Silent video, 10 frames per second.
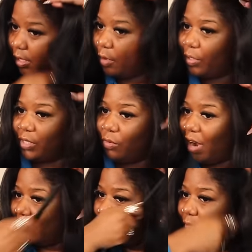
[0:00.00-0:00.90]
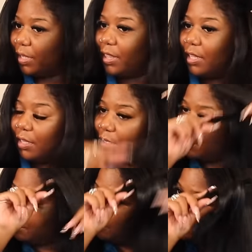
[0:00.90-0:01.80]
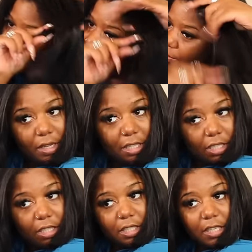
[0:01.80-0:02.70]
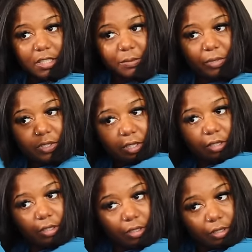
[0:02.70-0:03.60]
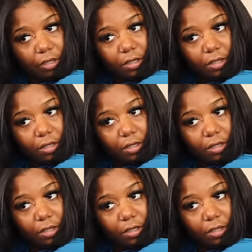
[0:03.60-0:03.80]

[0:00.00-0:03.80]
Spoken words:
I wasn't rocking with them. I should have turned some music on,